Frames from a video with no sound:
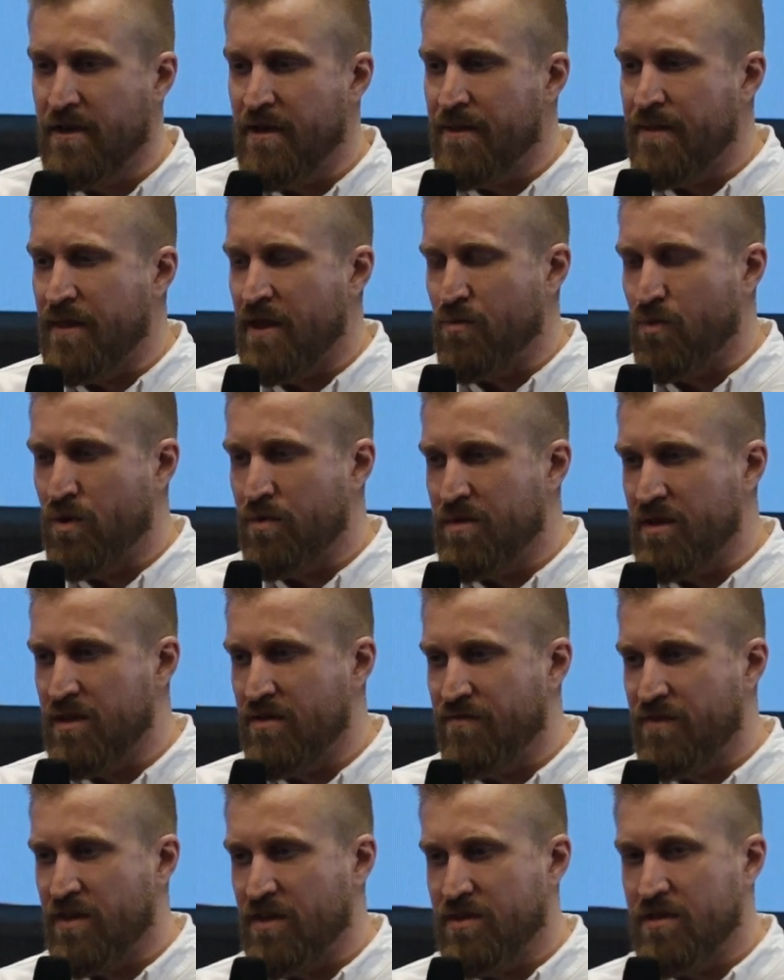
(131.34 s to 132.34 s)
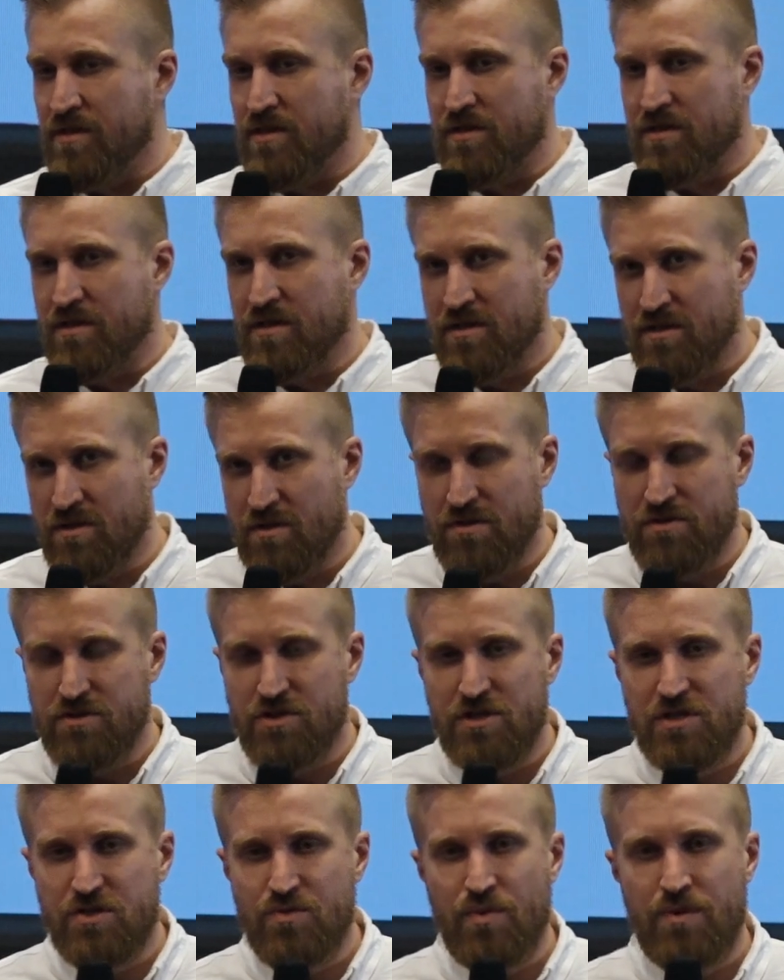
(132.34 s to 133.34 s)
And we believe that the
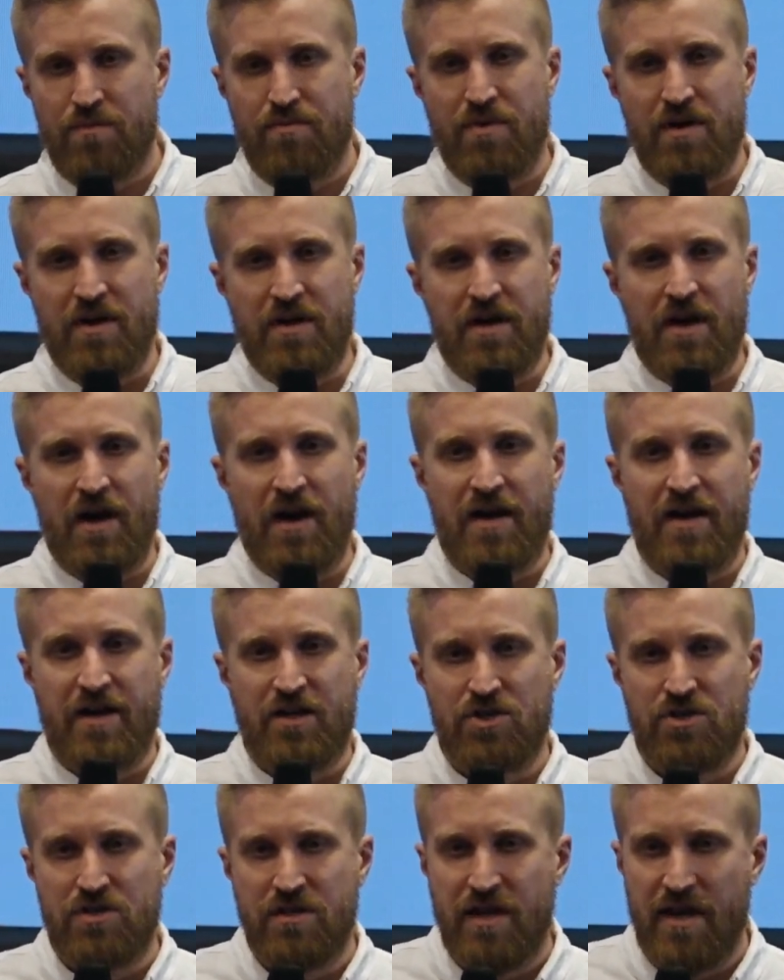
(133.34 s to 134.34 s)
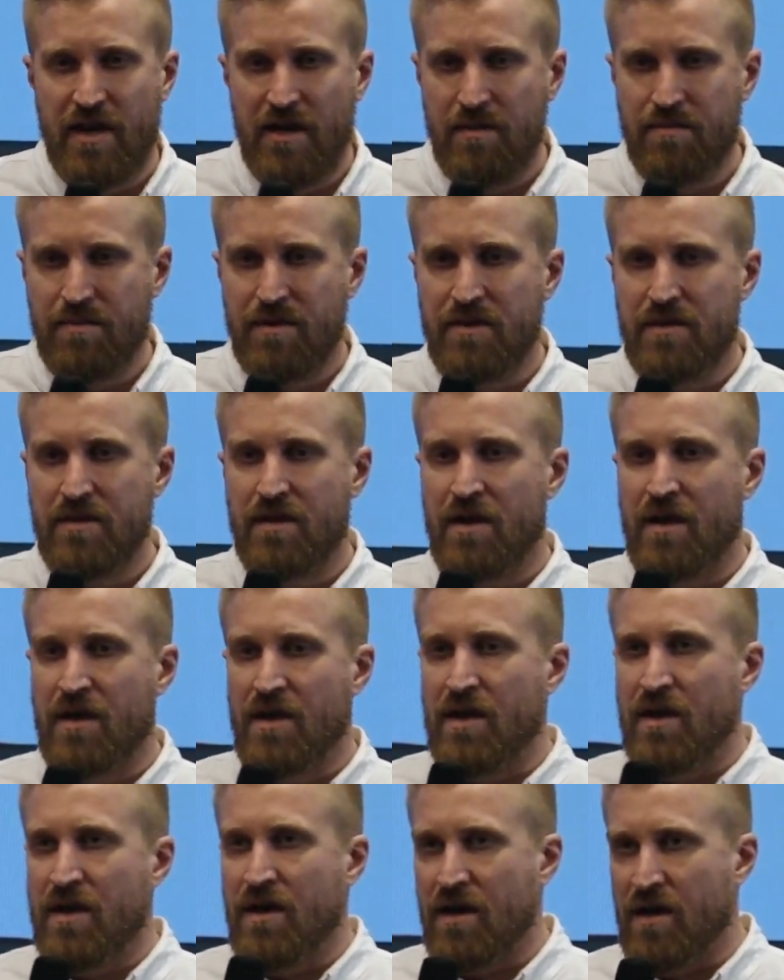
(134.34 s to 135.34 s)
technologies we bring are actually helping
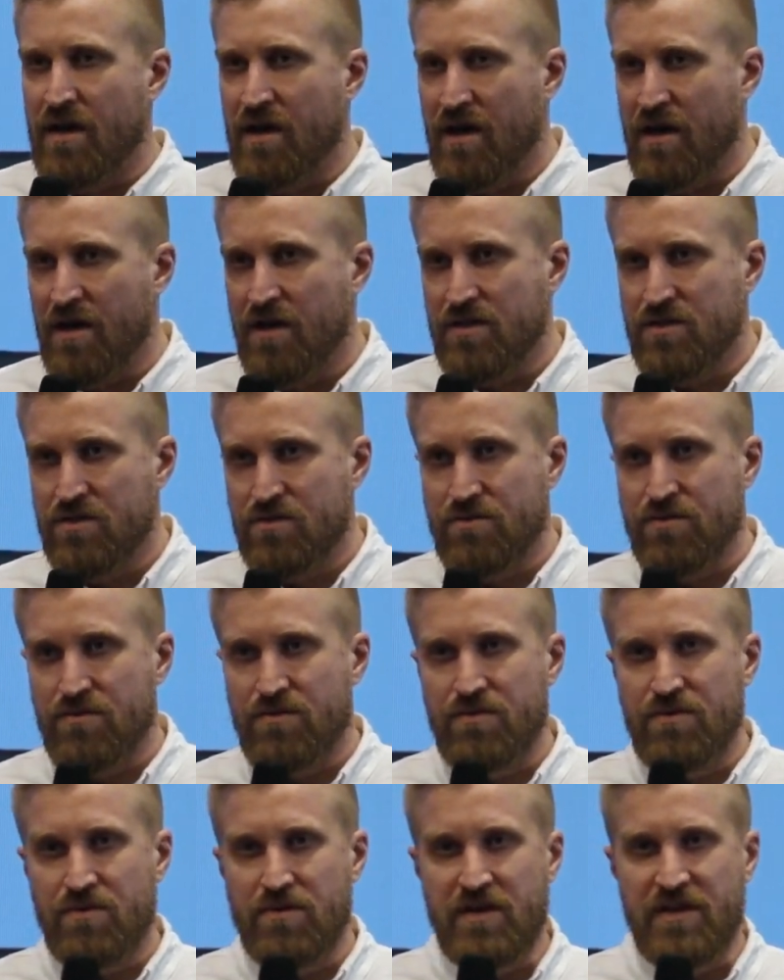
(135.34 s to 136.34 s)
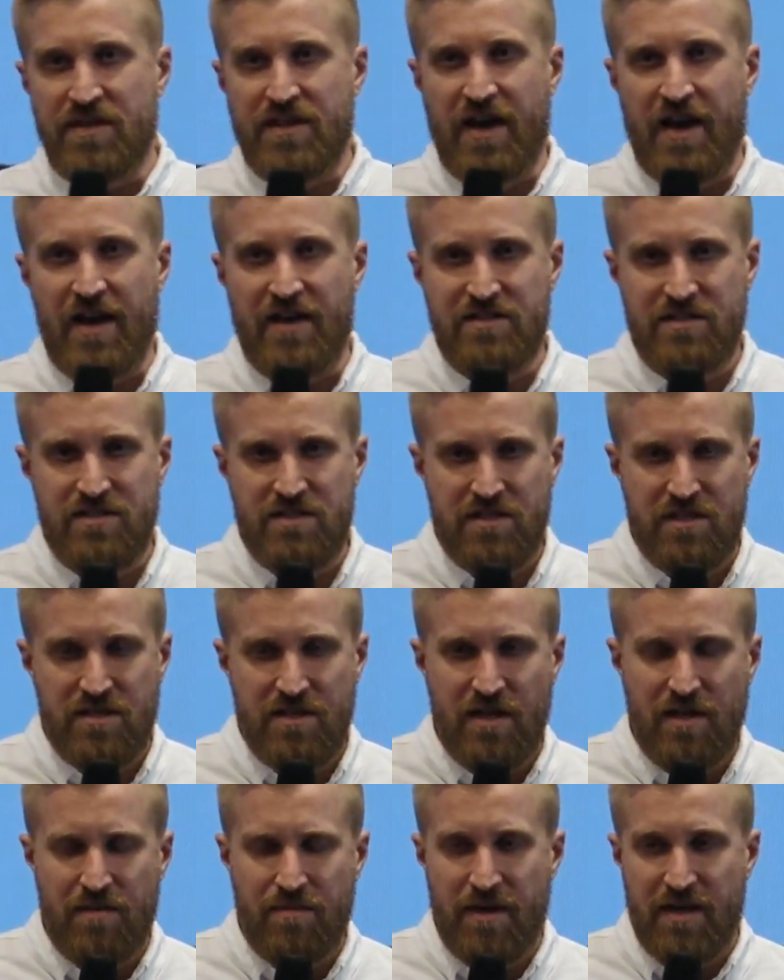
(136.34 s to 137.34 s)
to enhance
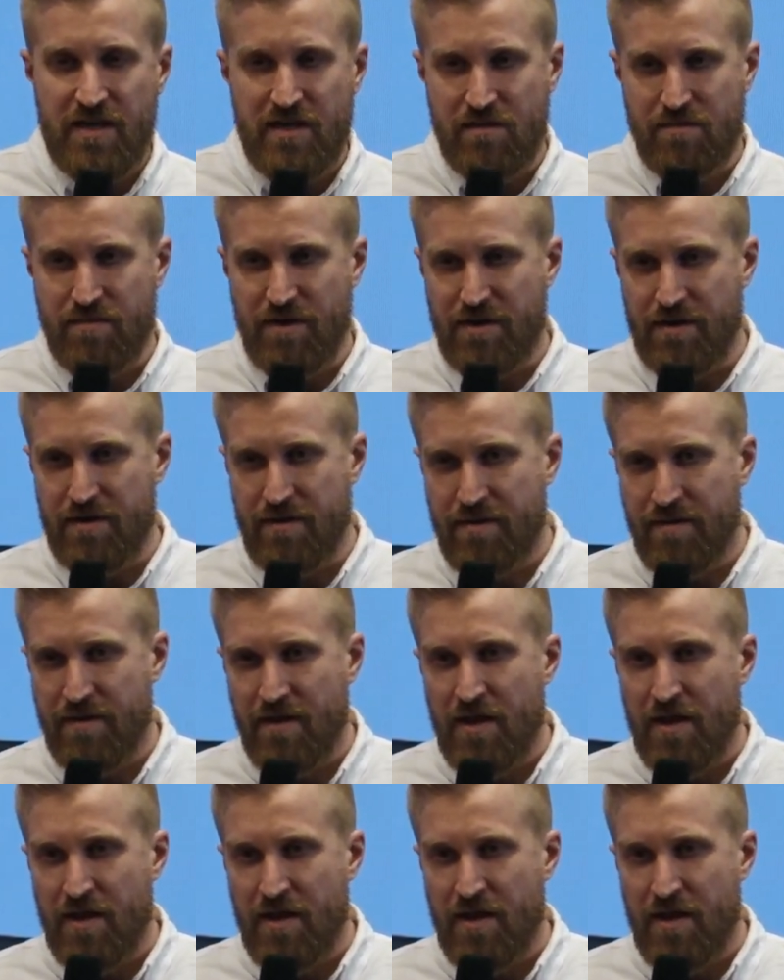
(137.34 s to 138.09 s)
and make it better.